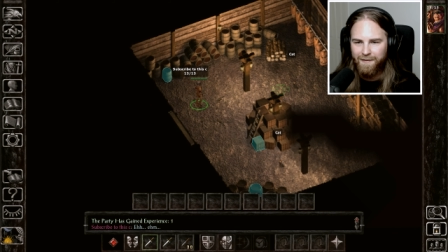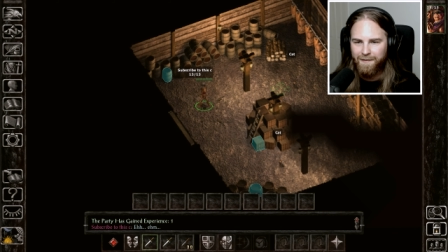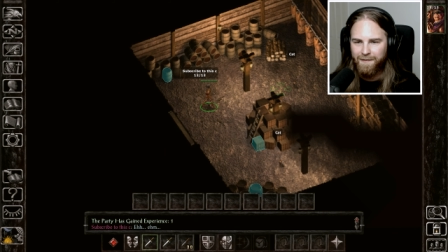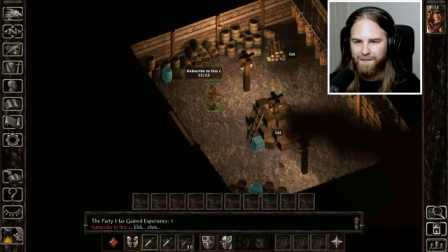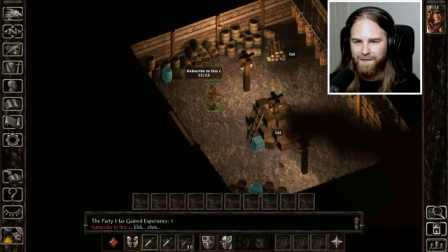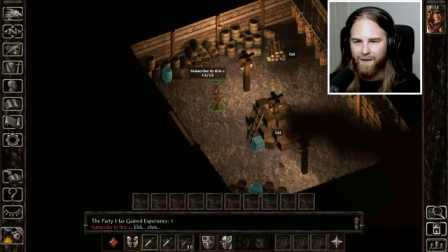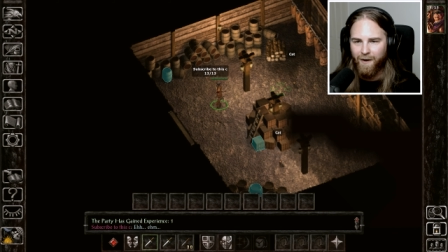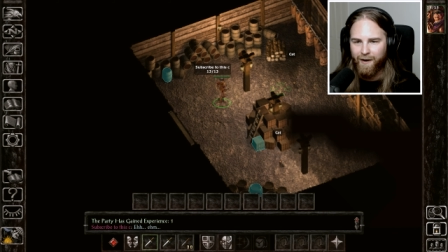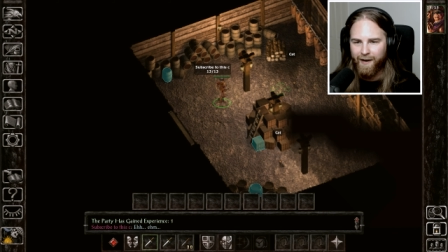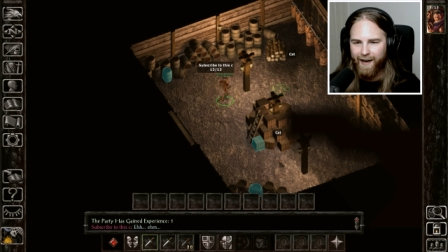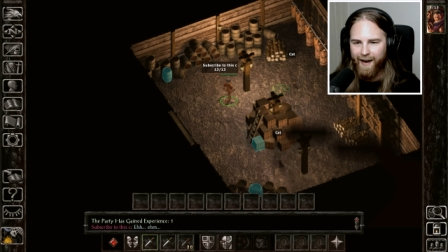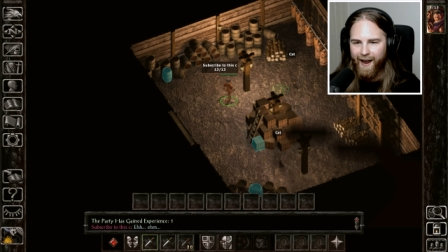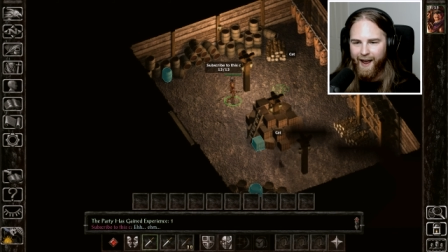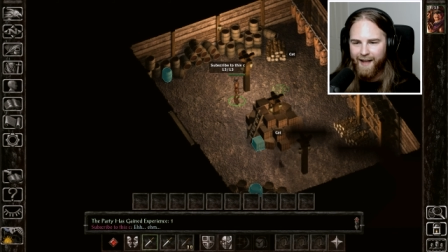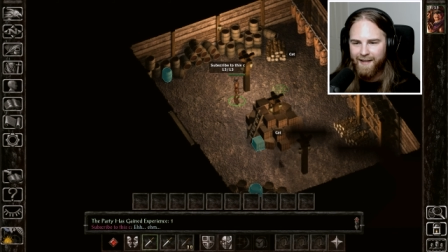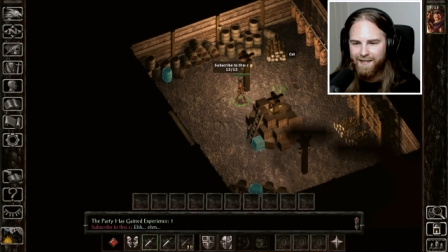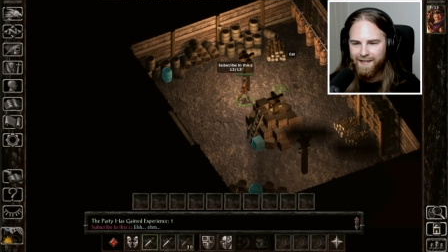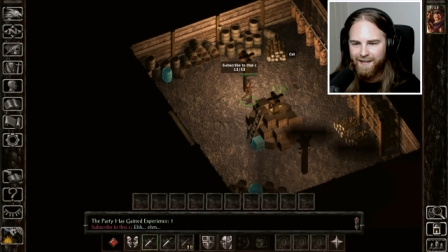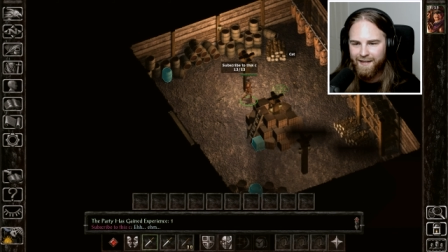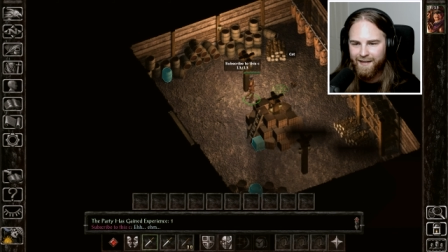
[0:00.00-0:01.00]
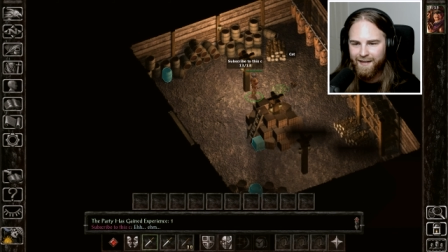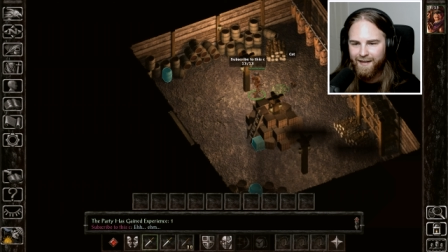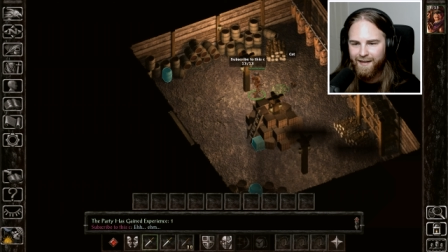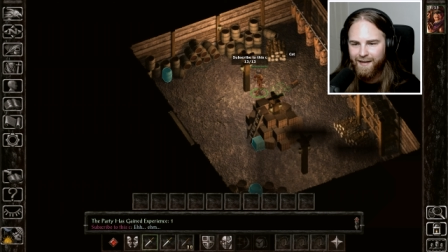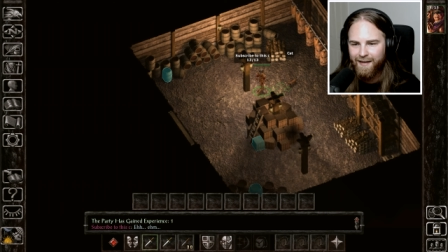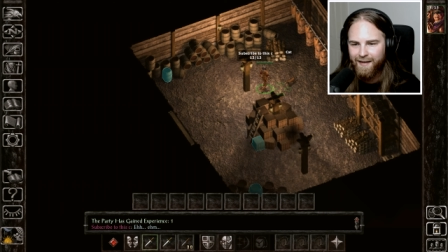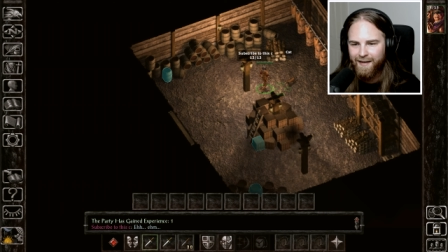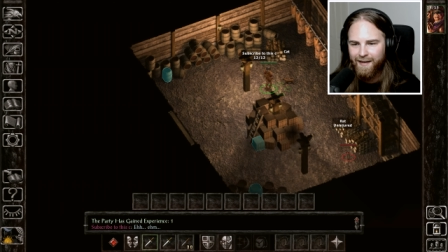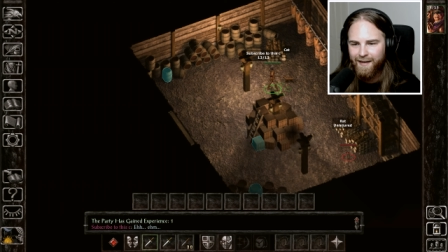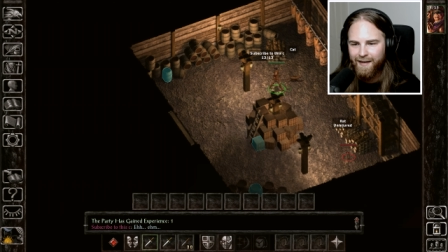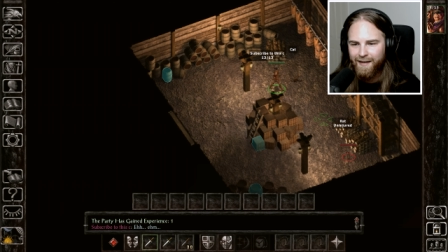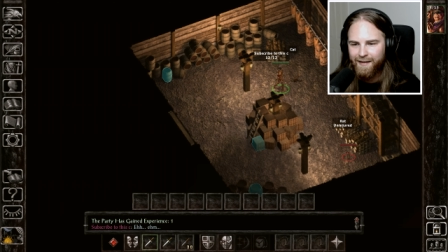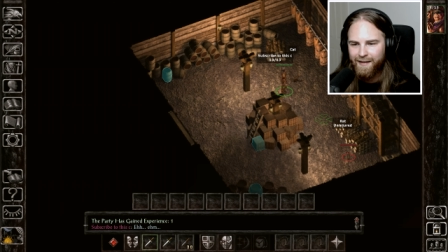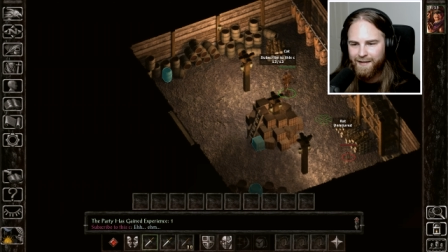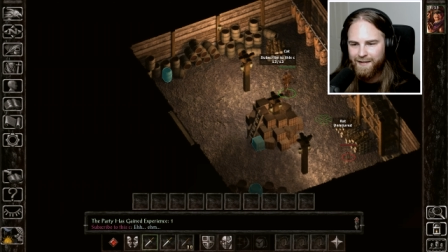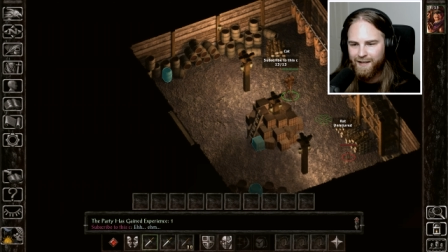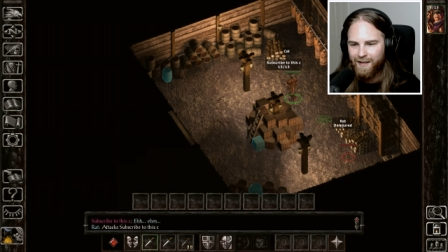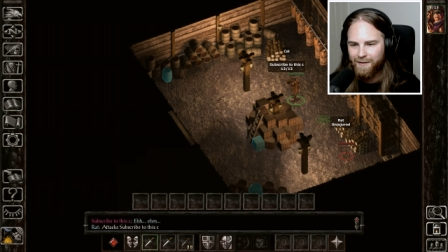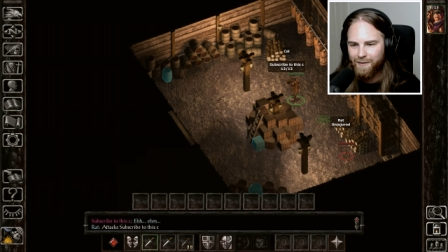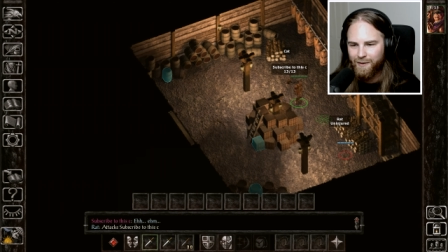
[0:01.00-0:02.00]
Fuck yes.
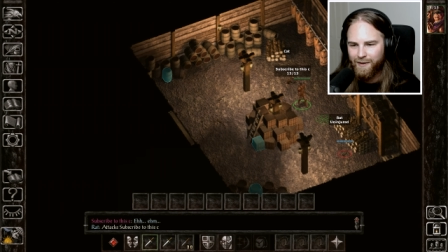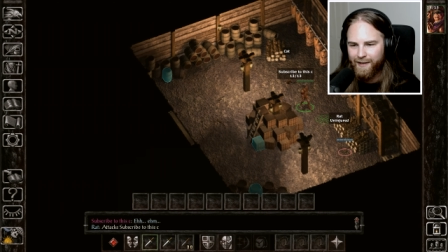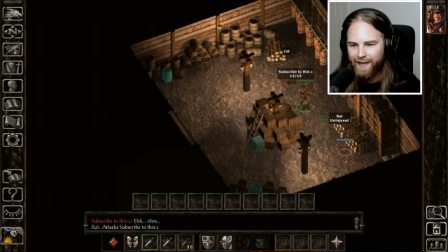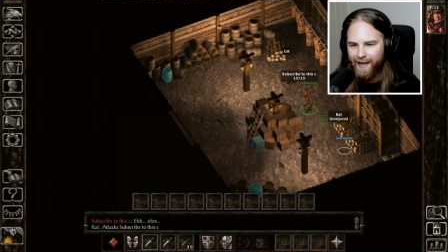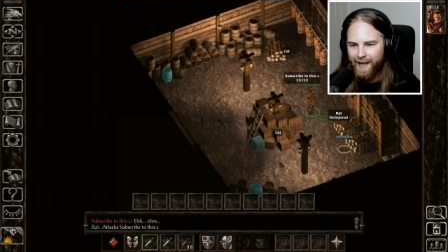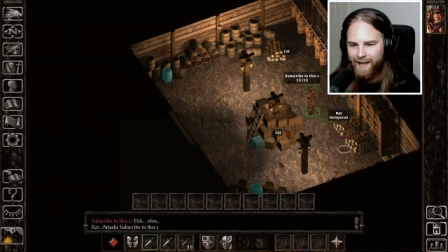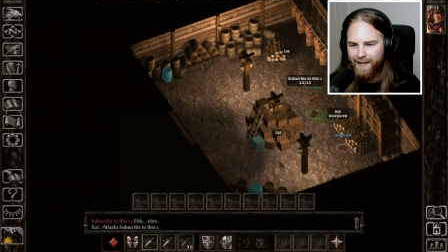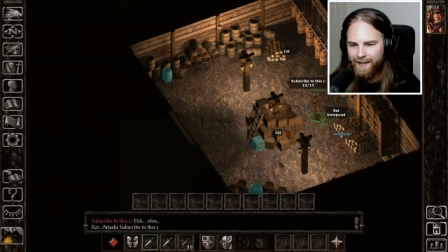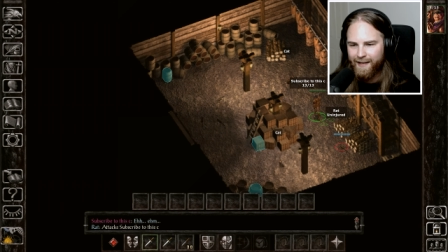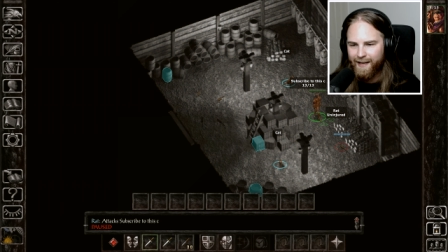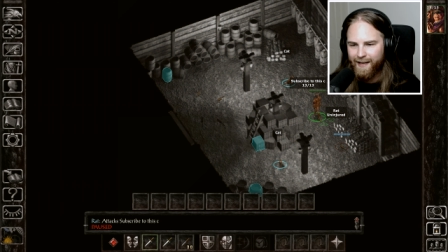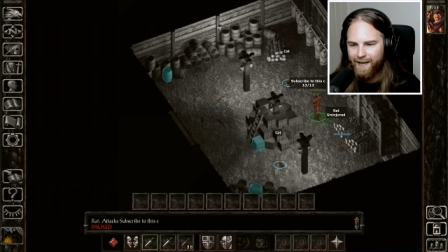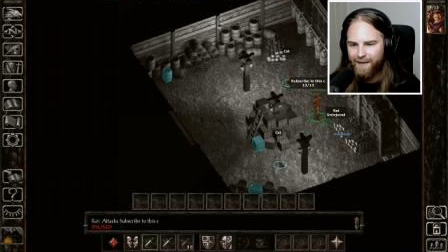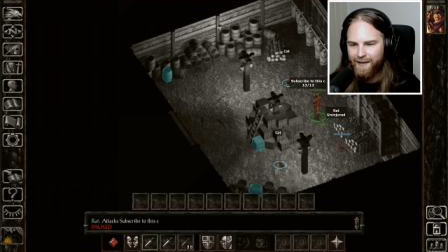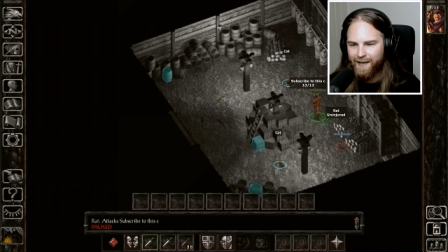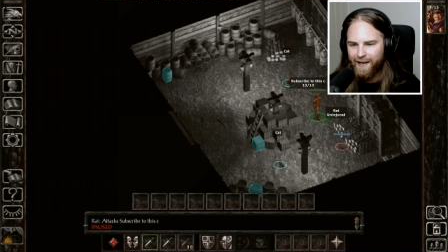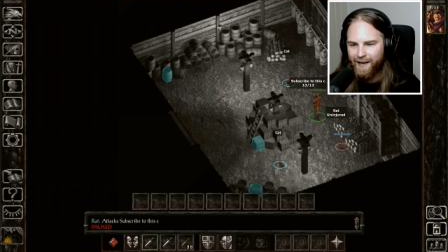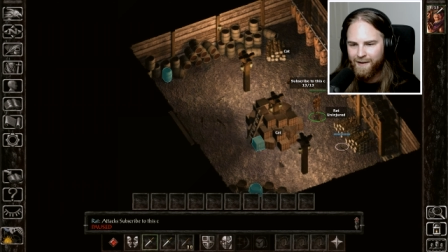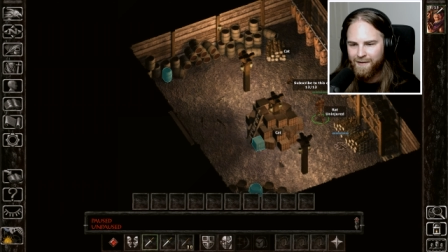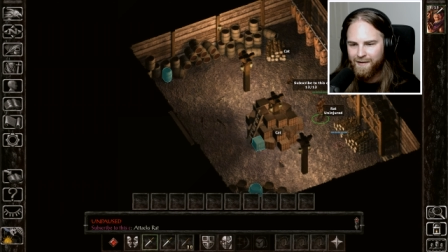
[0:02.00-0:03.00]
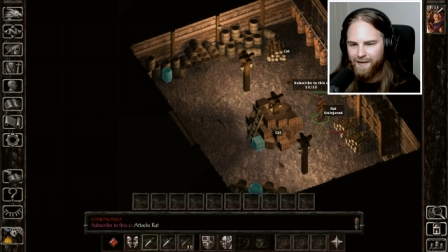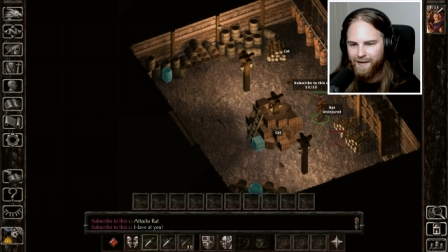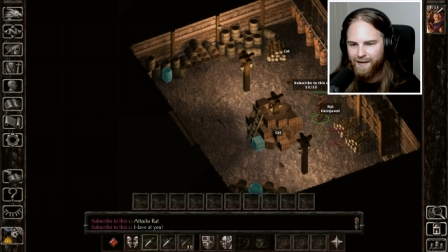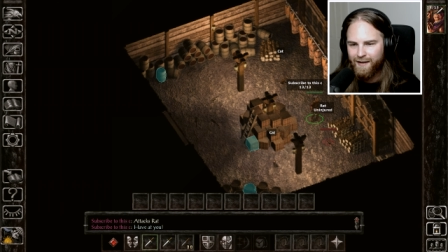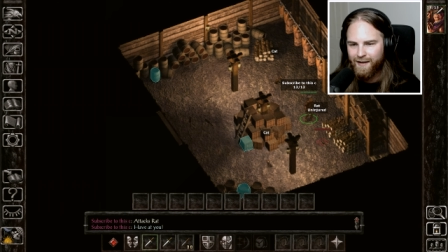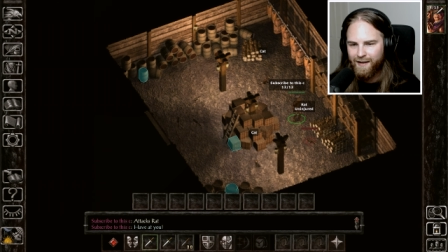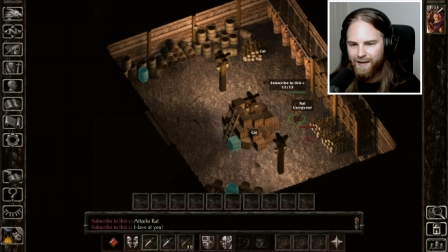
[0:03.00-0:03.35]
There's another one there. There we go.